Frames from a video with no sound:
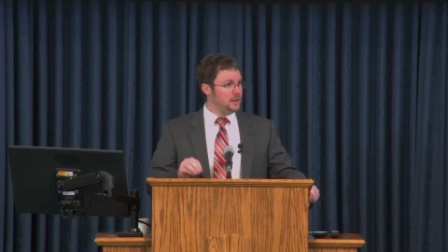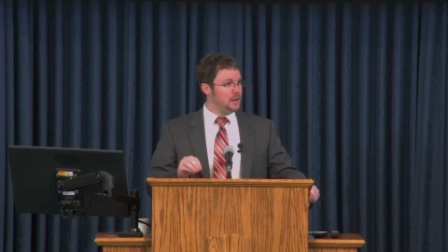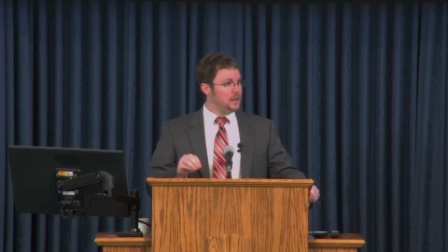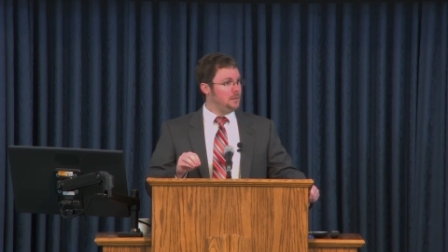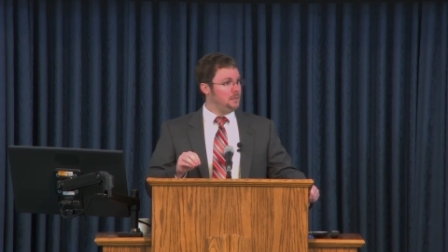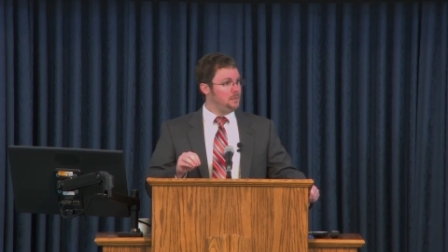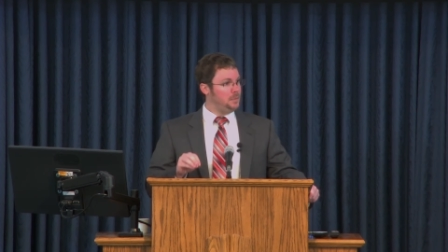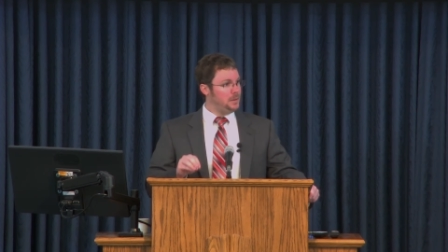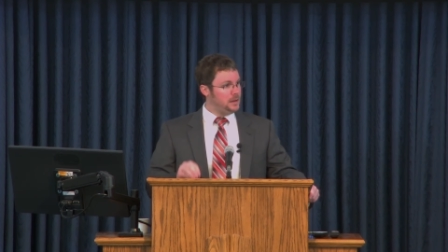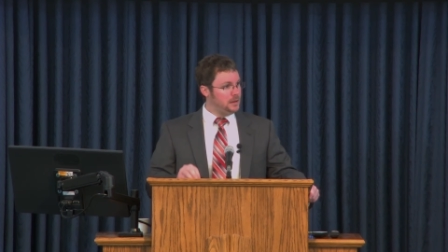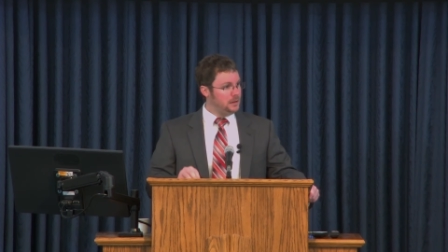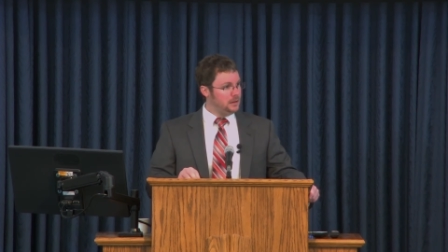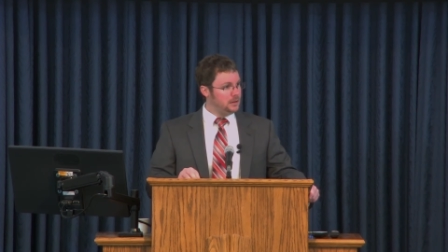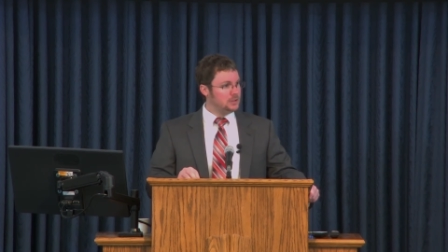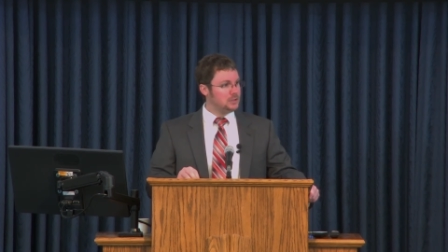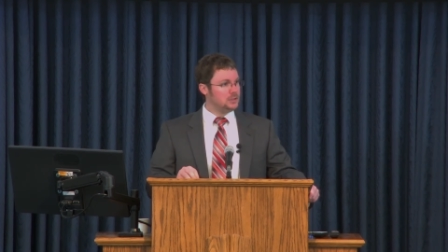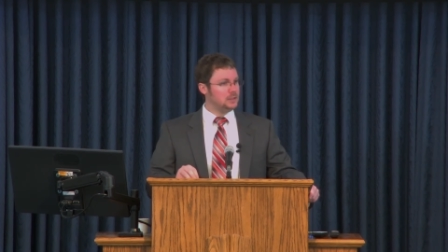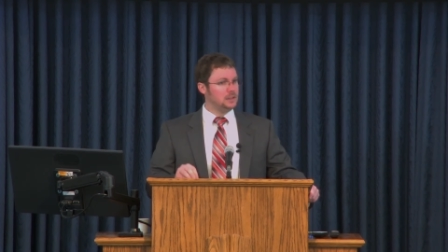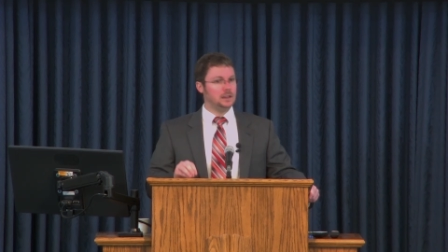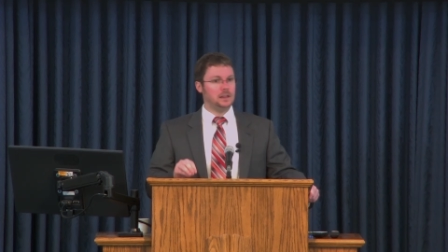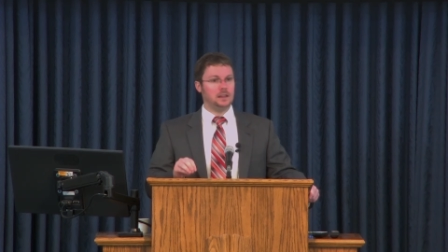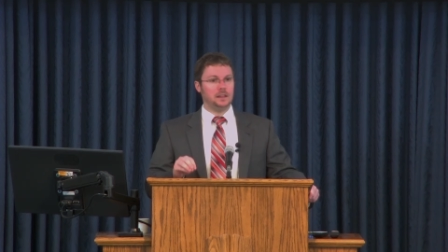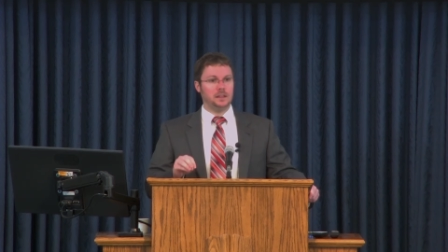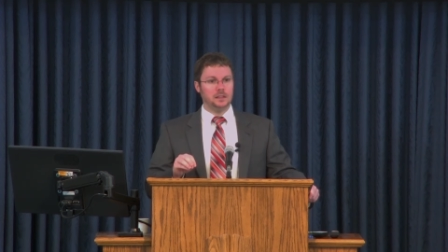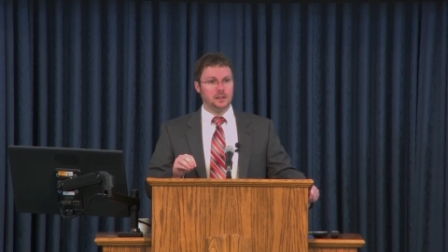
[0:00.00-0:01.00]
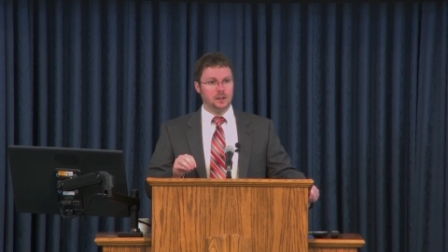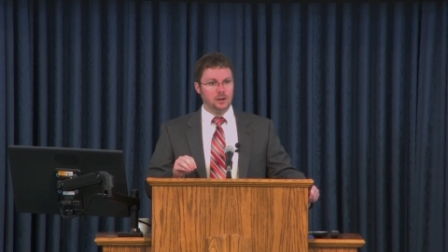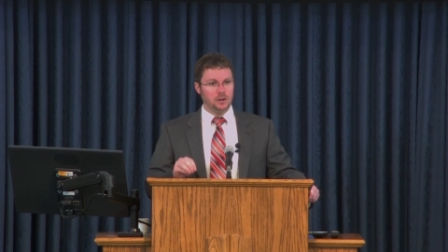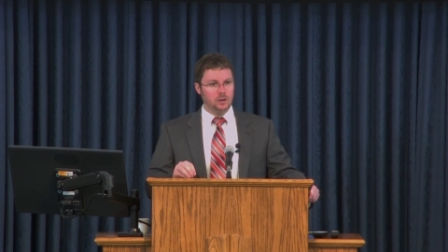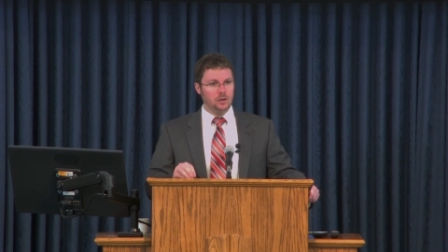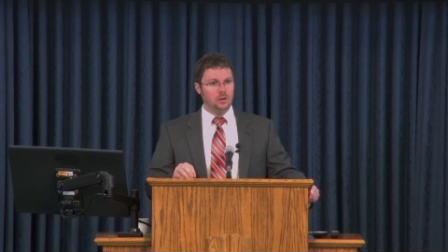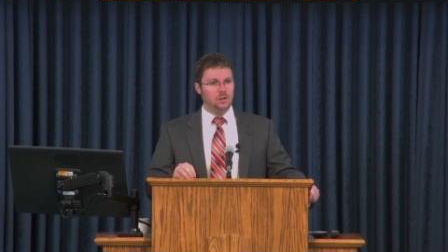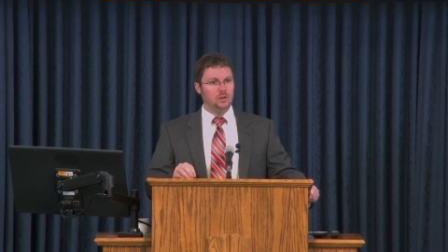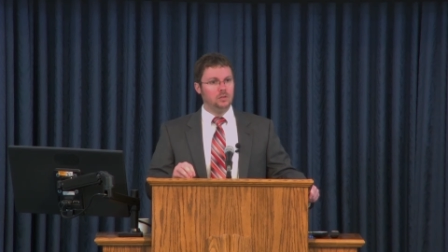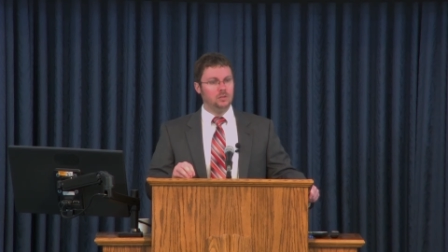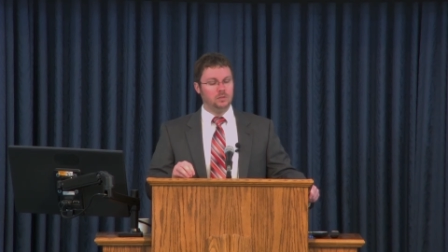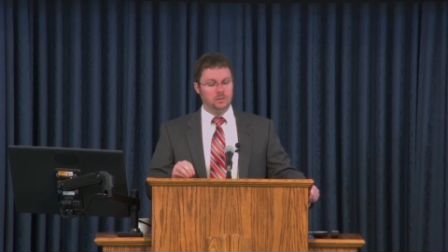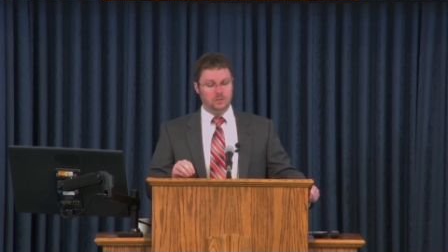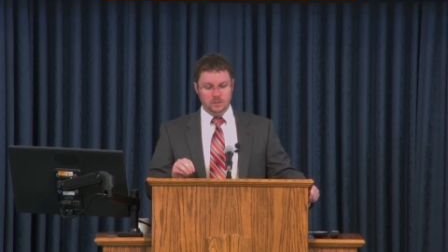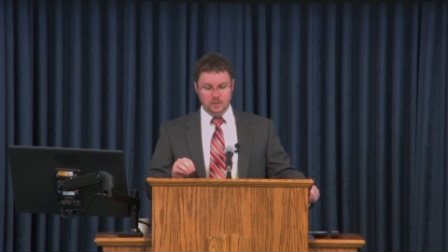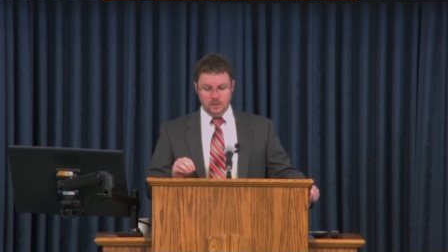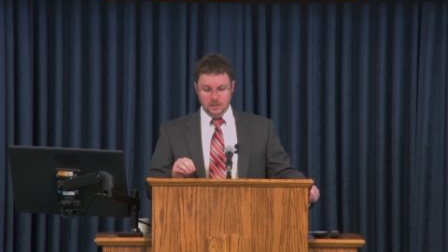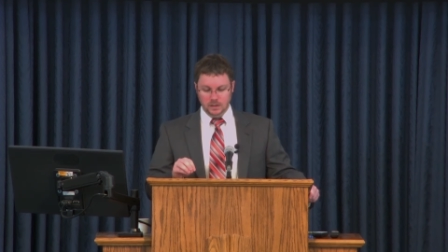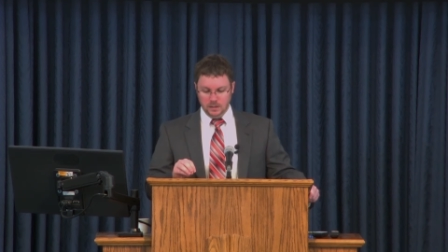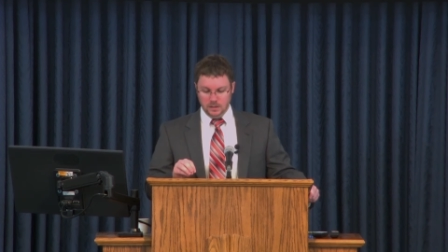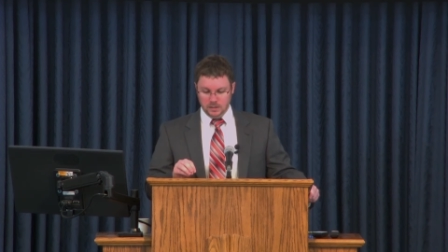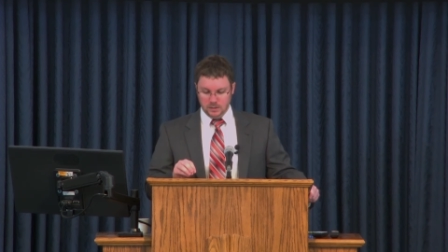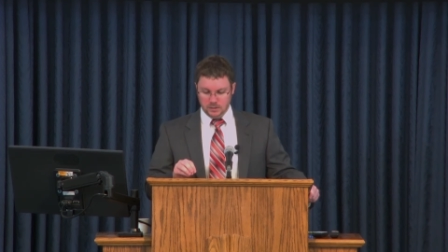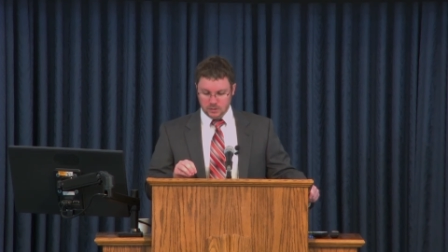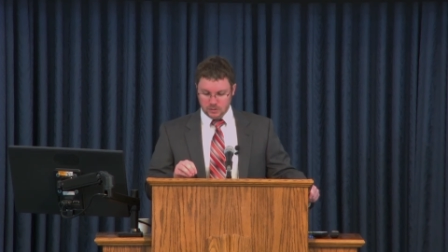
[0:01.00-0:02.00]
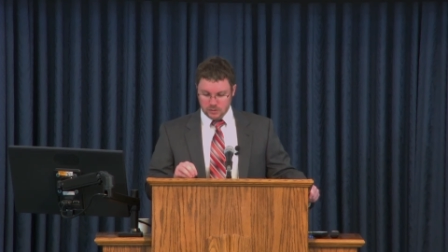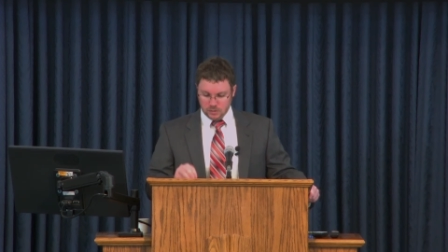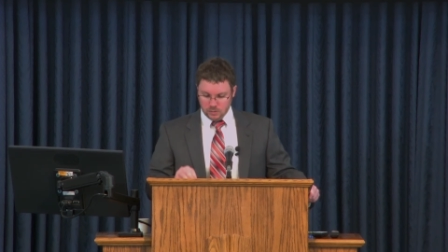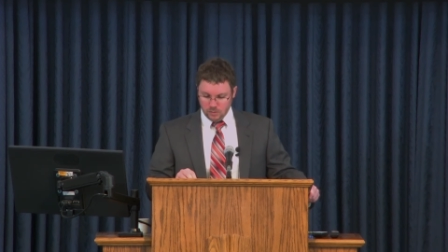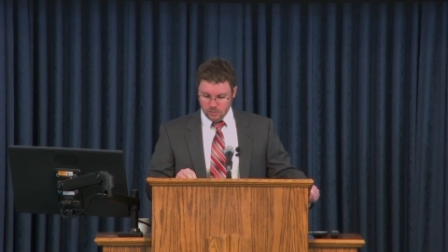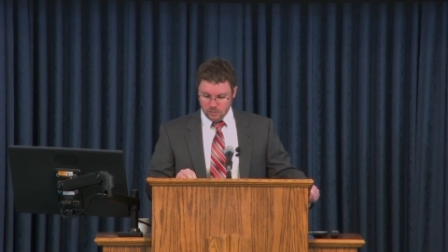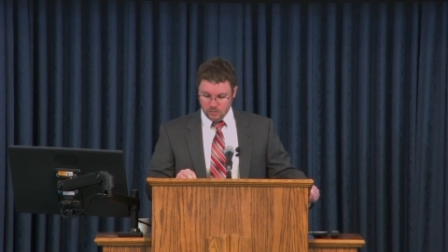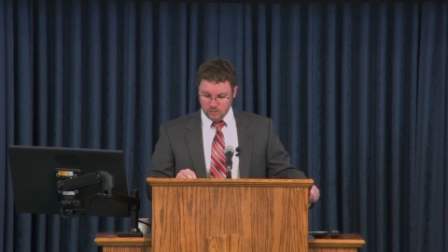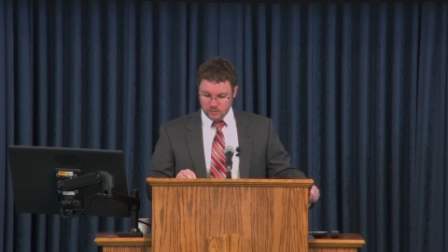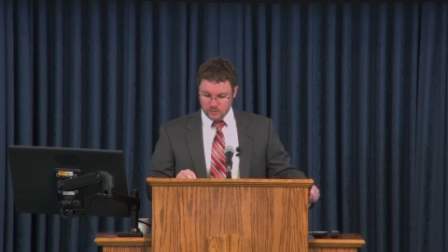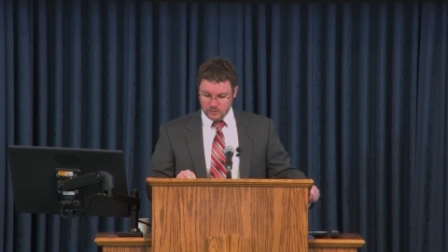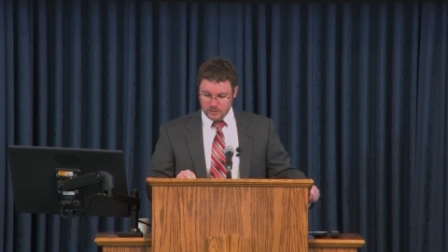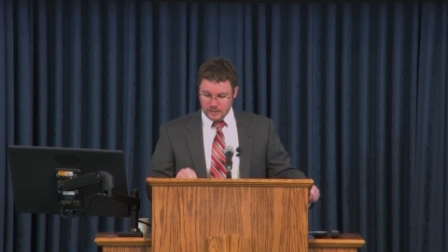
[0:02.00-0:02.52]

piercing their own souls.